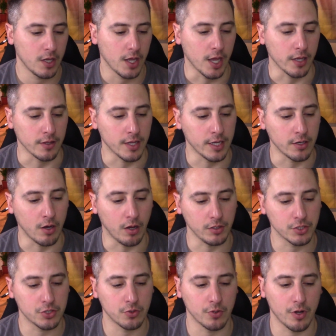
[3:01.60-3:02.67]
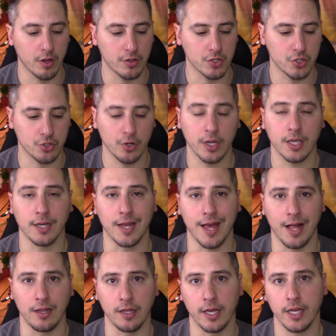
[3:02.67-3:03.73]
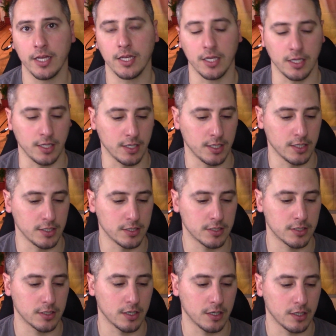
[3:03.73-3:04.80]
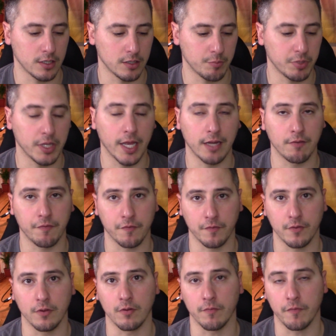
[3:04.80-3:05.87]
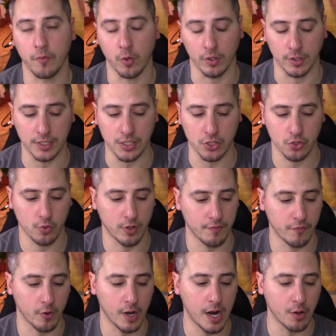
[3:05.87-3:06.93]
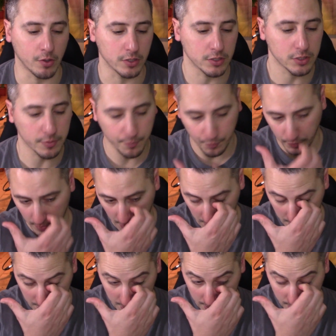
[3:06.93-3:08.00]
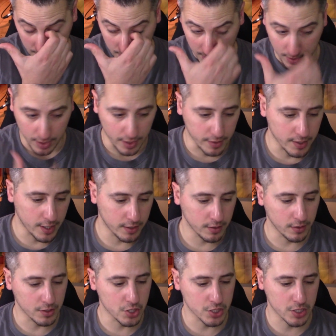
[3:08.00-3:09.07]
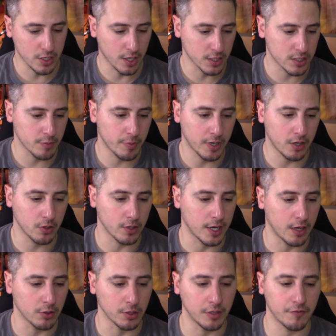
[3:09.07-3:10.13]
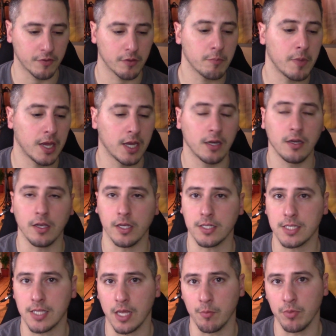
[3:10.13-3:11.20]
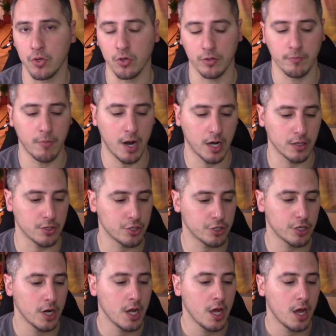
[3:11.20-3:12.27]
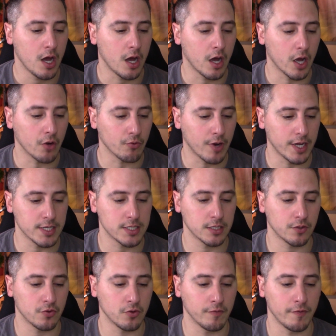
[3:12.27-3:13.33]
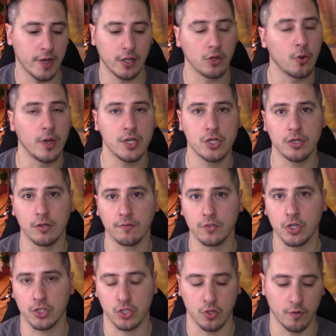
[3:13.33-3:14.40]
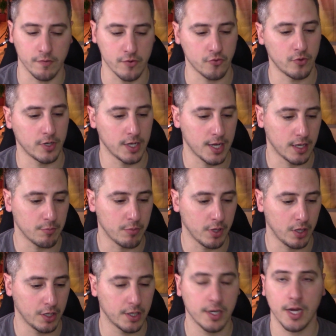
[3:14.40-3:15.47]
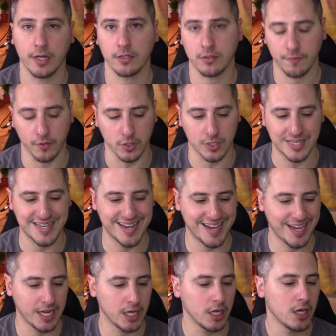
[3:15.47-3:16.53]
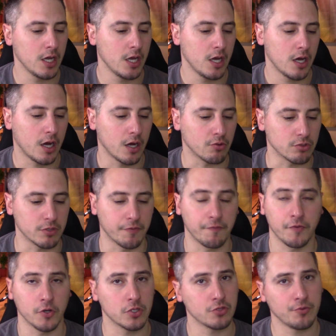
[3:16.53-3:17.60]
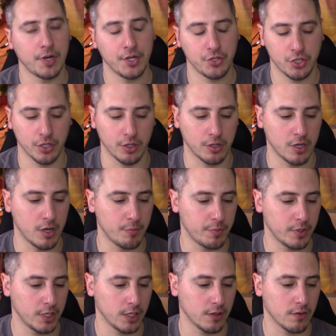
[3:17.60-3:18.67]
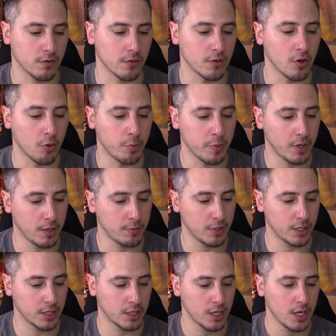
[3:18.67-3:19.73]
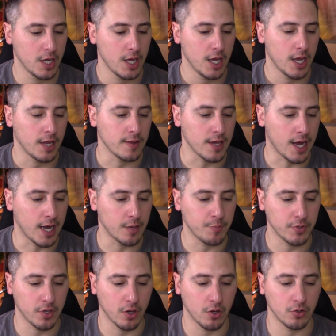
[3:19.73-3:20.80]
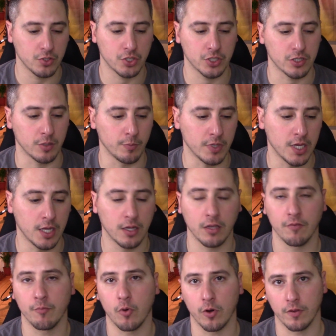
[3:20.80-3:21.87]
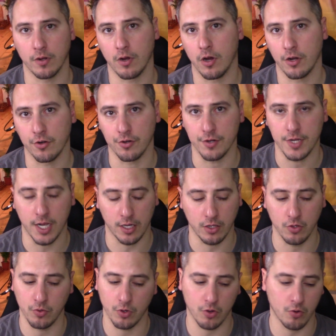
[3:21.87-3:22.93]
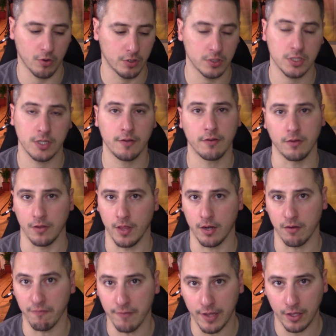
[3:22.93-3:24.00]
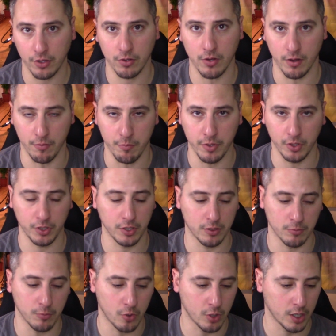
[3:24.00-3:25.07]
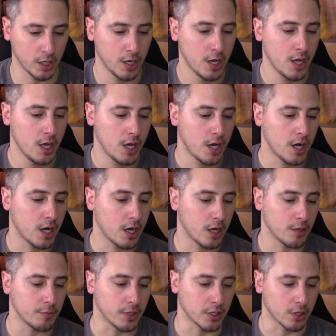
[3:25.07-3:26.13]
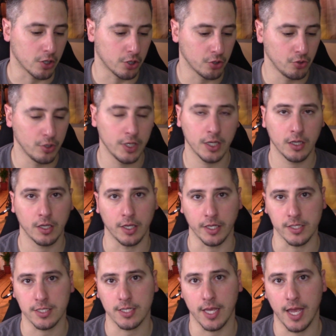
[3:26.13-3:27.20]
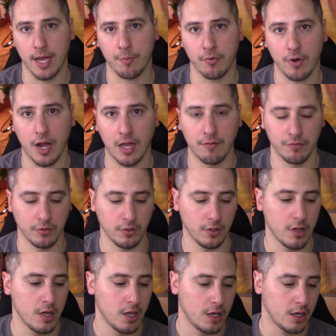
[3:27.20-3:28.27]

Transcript: And then also another strike in LA is planned for at least 24 hours. And then it just talks about how Lyft made its debut in March, rising to a valuation of just over $29 billion on its first day. Was the first rideshare company to go public, and the IPO is just the beginning of more than 100 tech unicorns that are valued at $1 billion or more, including its app rival,